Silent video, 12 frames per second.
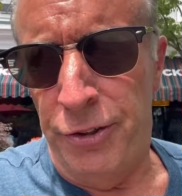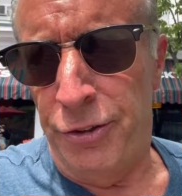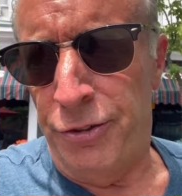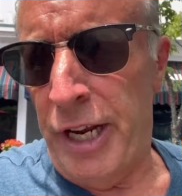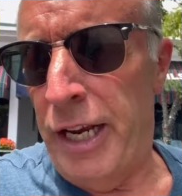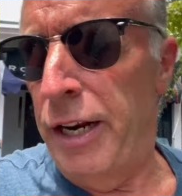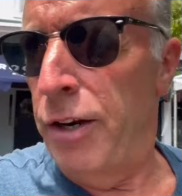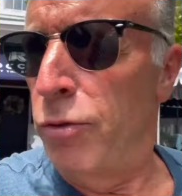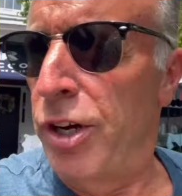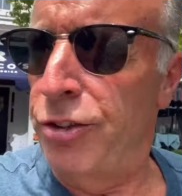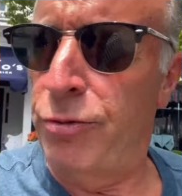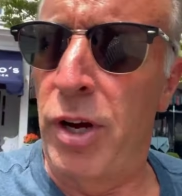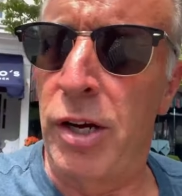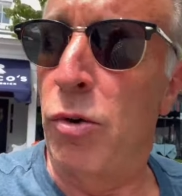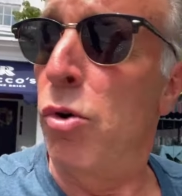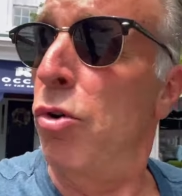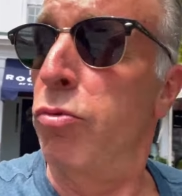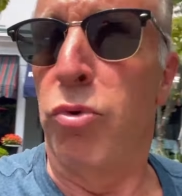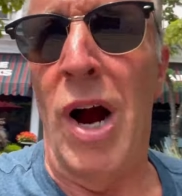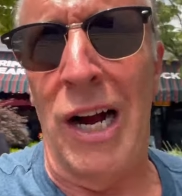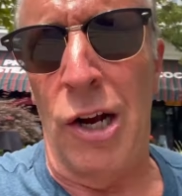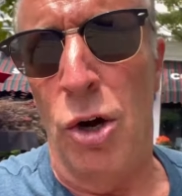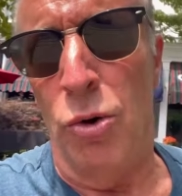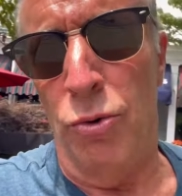Just ate at a restaurant called
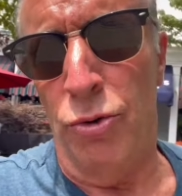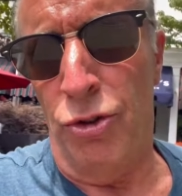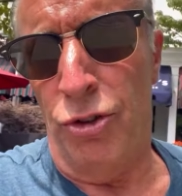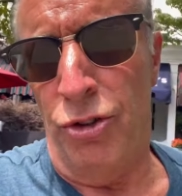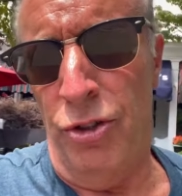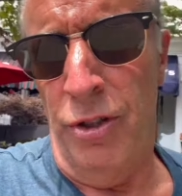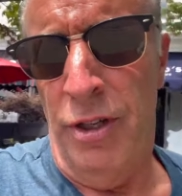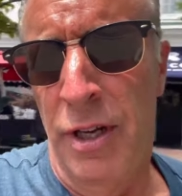Rocco's.